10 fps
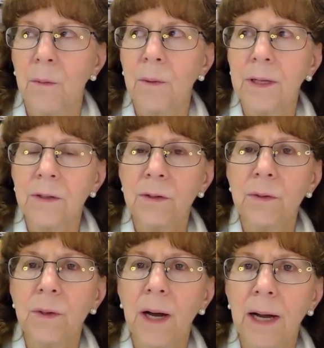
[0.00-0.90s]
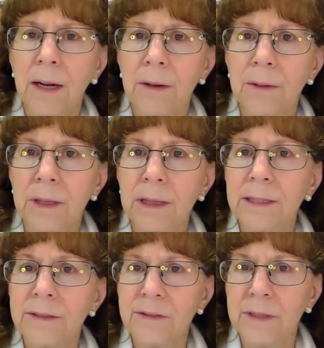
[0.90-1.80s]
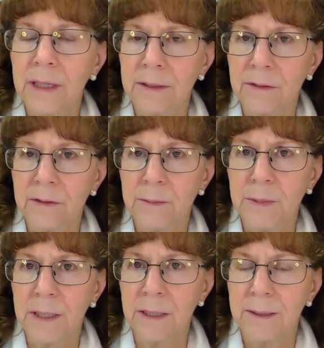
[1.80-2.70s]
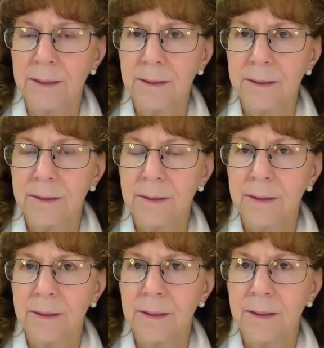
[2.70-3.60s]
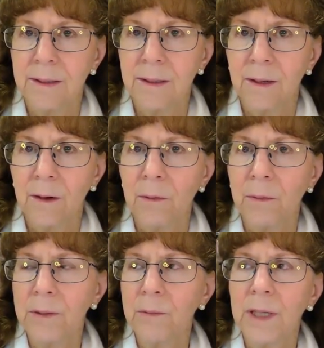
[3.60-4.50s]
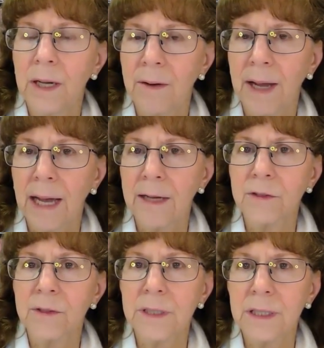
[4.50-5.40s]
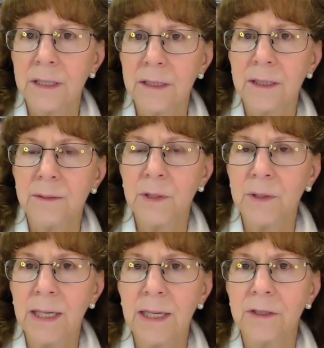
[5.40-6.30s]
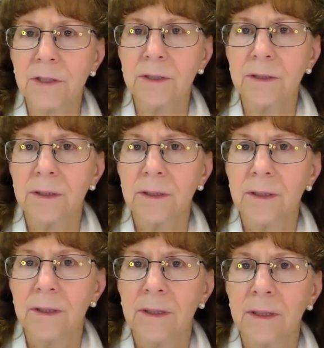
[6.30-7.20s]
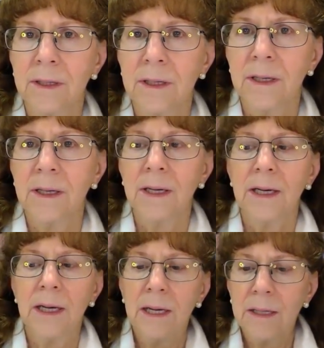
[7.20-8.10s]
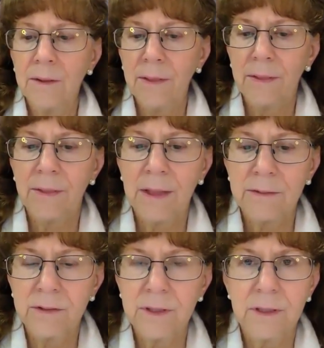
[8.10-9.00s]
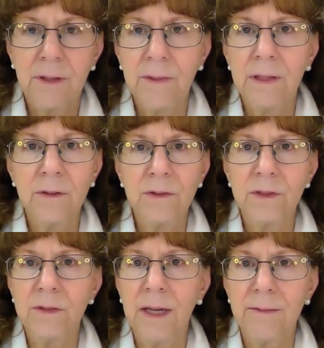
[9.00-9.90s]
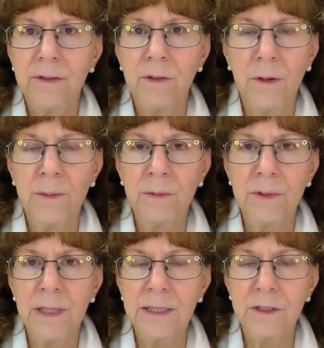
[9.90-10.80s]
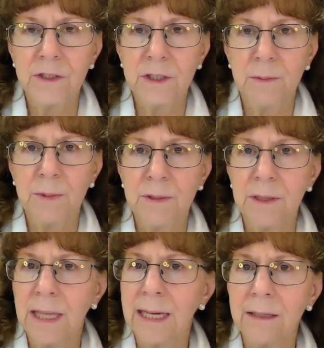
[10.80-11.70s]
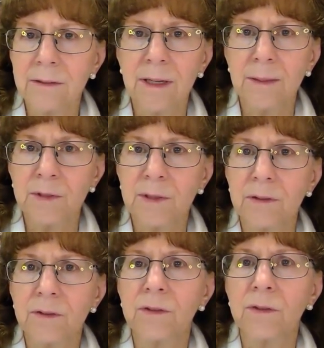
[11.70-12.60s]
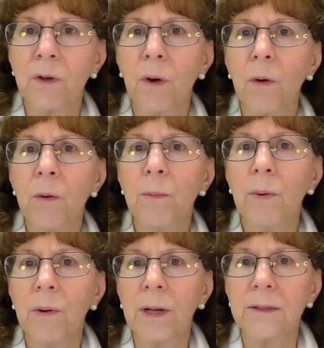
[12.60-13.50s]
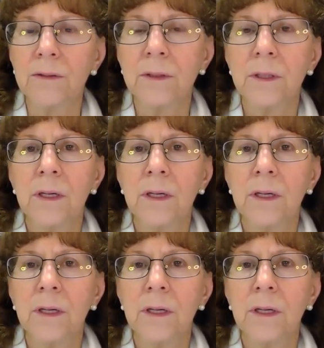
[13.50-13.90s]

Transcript: when you are listening to me or when we are actually in communication. And that's it. And then you just have a normal relationship. And a lot of times there's no point